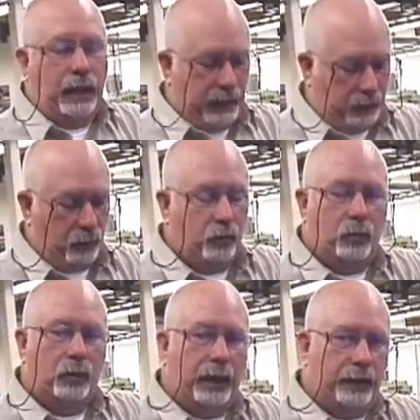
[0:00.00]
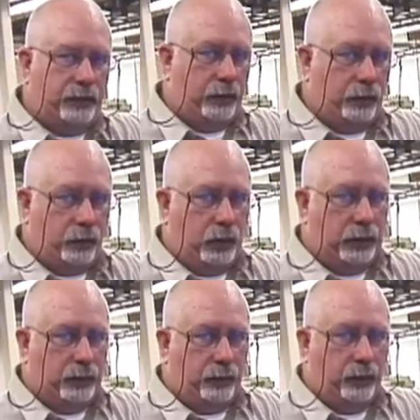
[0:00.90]
and we'll answer those
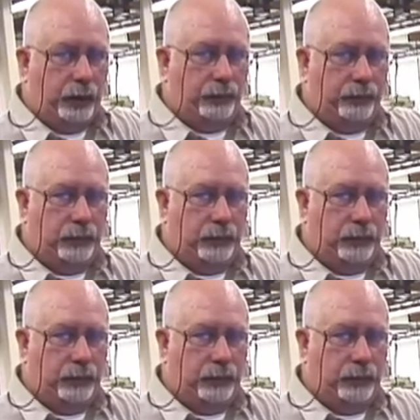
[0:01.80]
questions for you.